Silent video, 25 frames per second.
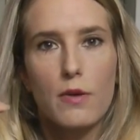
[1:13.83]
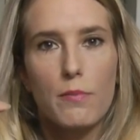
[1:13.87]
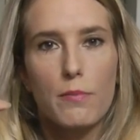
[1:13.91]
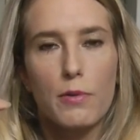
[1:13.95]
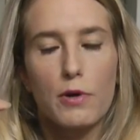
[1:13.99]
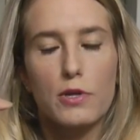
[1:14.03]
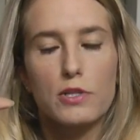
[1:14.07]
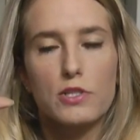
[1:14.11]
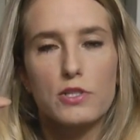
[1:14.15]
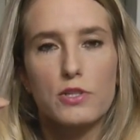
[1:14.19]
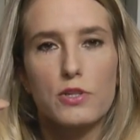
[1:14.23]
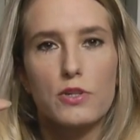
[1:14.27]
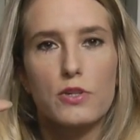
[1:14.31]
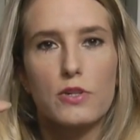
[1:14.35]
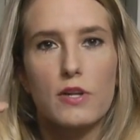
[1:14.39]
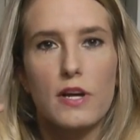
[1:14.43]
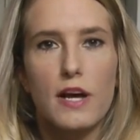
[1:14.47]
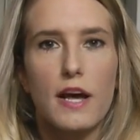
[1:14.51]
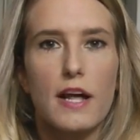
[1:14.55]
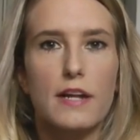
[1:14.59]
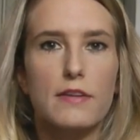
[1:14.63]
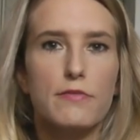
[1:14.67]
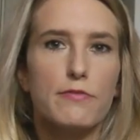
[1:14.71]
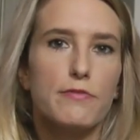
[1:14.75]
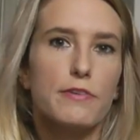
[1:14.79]
bottle,
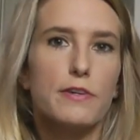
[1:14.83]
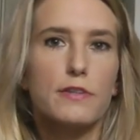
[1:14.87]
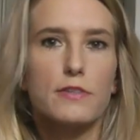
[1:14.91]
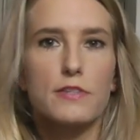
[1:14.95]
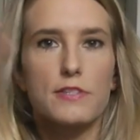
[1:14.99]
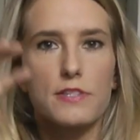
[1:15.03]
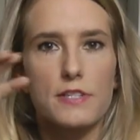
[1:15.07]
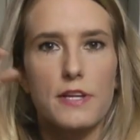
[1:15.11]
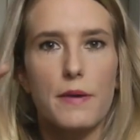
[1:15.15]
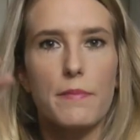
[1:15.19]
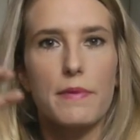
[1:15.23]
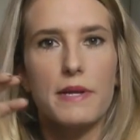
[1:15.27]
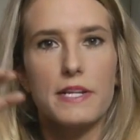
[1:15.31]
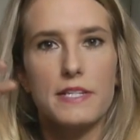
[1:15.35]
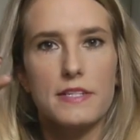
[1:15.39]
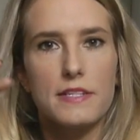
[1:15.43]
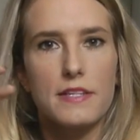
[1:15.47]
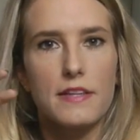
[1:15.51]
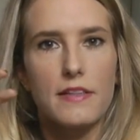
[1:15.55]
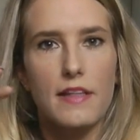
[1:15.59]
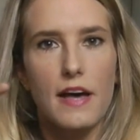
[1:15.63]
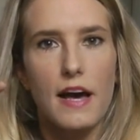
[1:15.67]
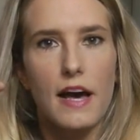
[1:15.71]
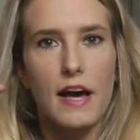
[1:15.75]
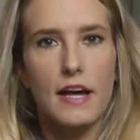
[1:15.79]
and filter some
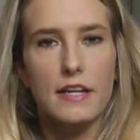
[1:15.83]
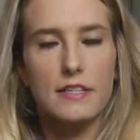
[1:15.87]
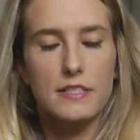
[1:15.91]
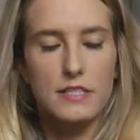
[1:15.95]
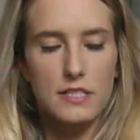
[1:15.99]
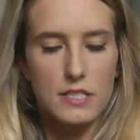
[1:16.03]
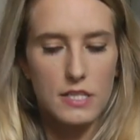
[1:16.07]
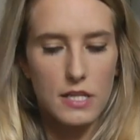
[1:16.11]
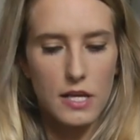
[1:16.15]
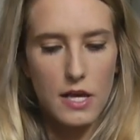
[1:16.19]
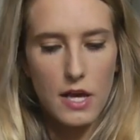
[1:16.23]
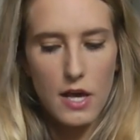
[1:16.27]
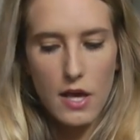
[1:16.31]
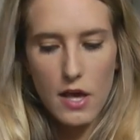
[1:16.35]
into that.